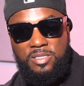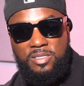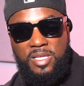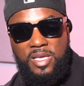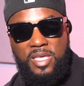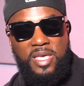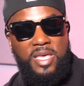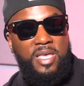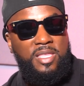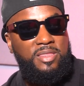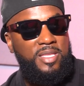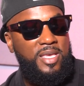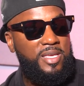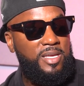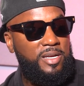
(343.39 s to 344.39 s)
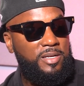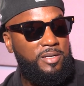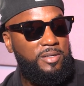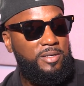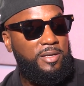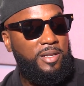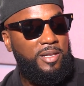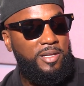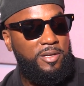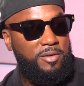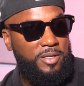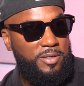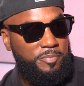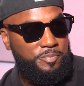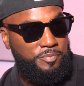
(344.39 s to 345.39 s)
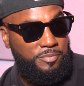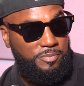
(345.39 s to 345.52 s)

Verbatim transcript: they can't think clearly